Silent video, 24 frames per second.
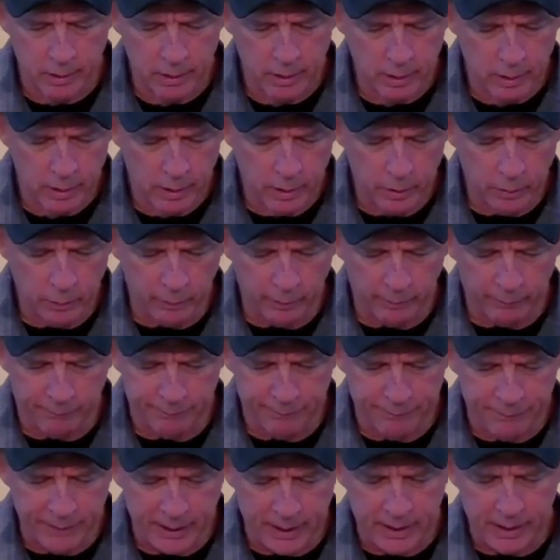who will
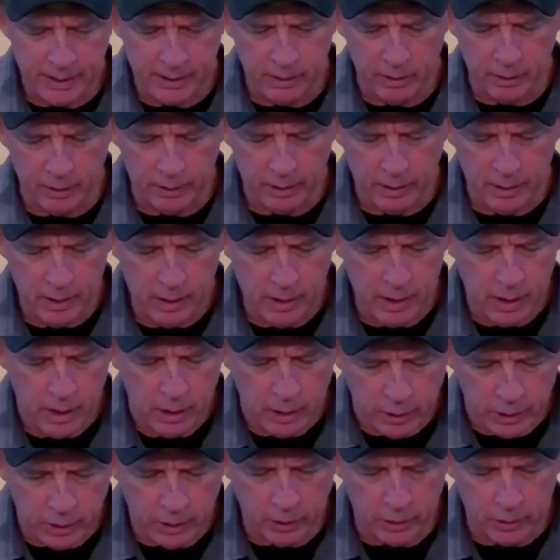feed
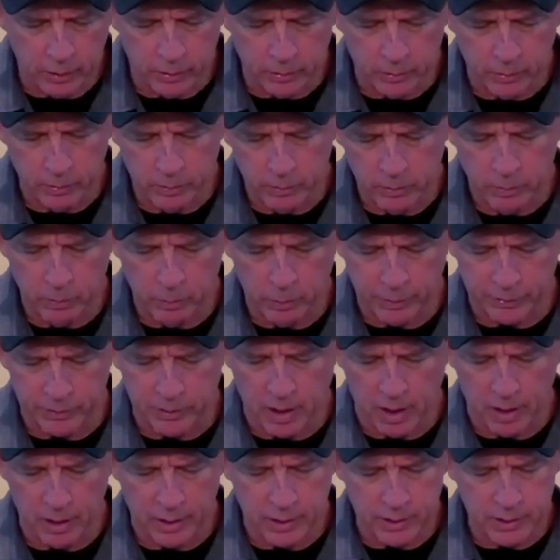you with
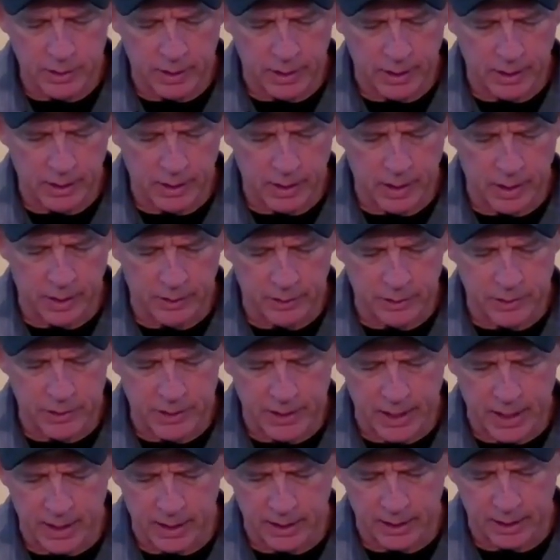knowledge and
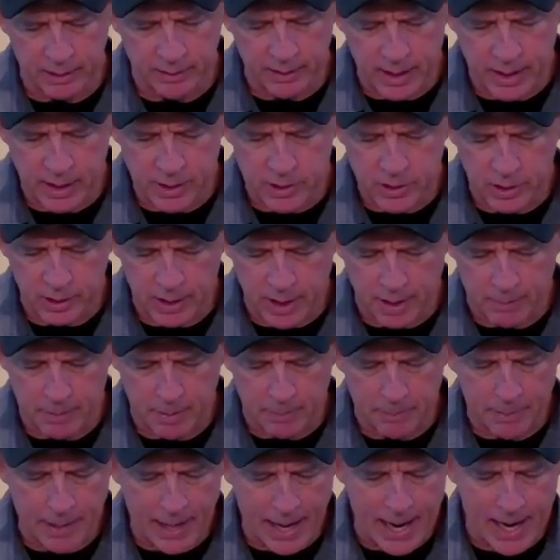understanding. And then it shall come to
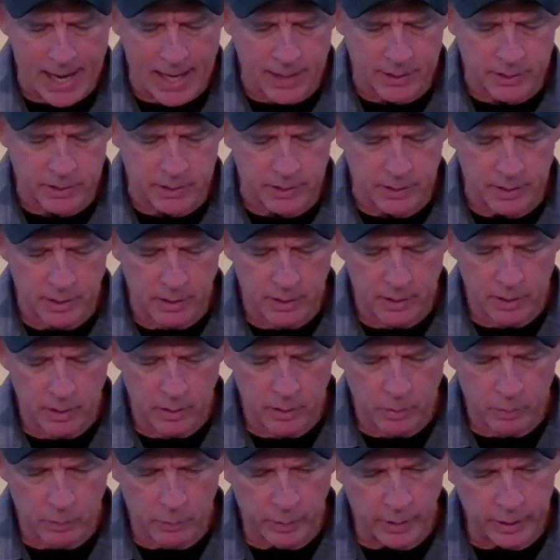pass
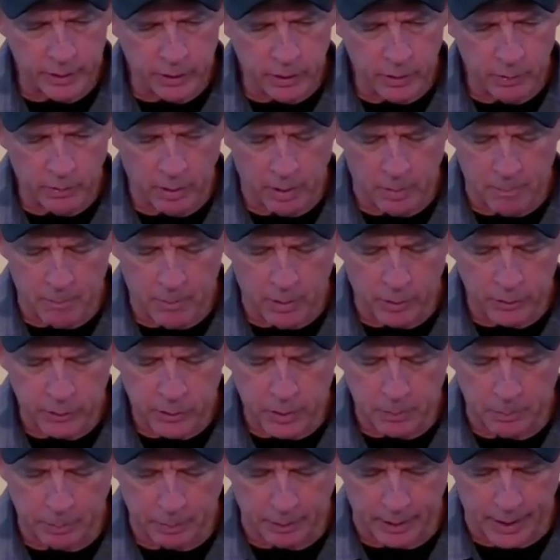when you are
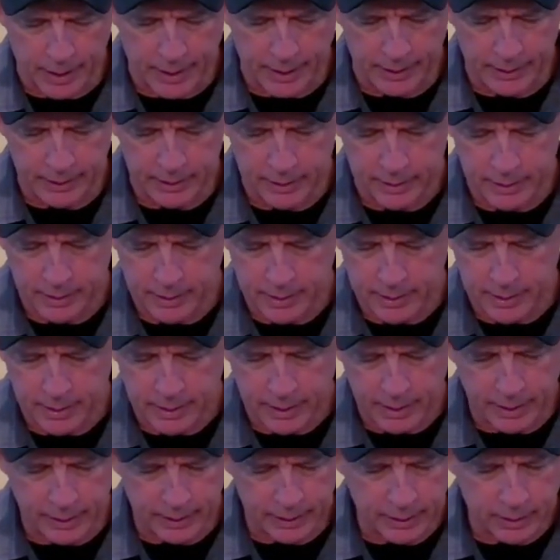multiplied
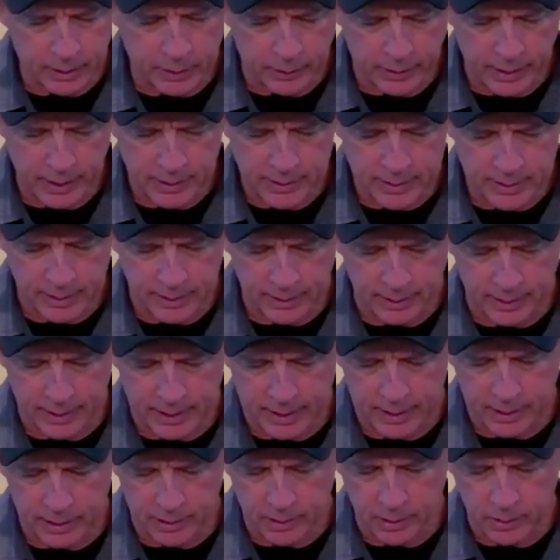and increased in the
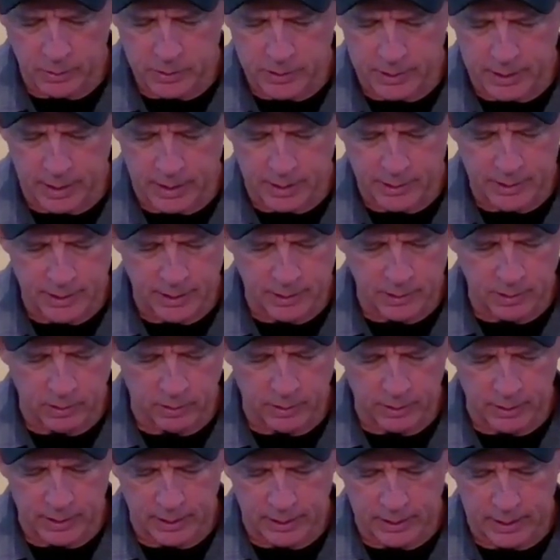land in those days, says the
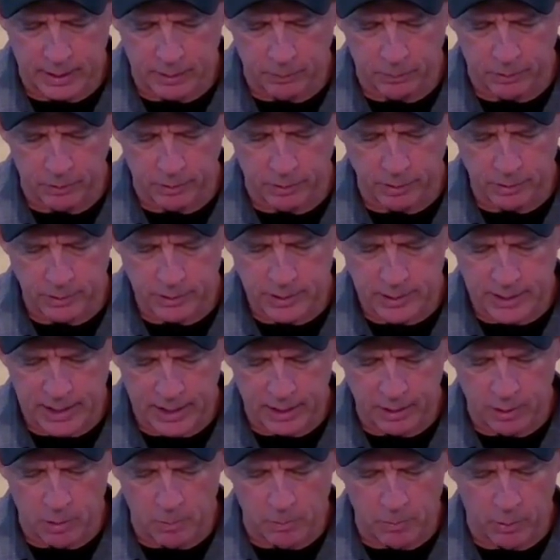Lord, that they will say
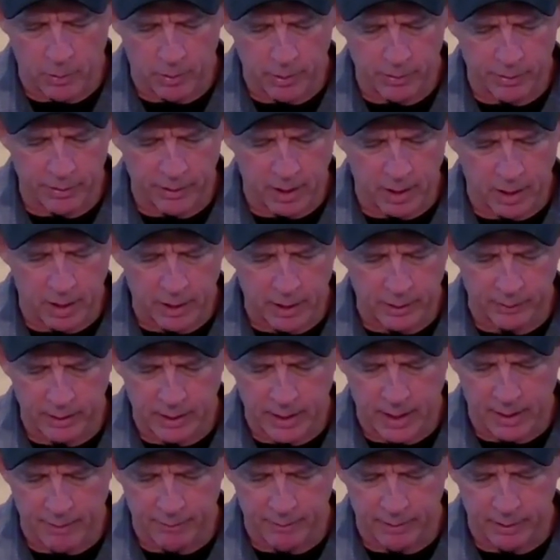no more, The ark of the
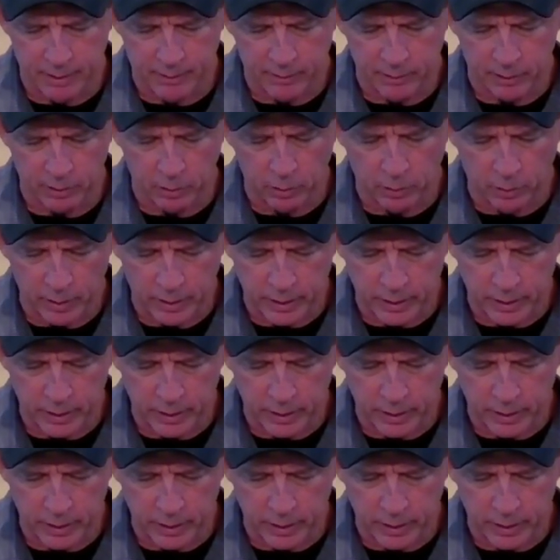covenant of the Lord,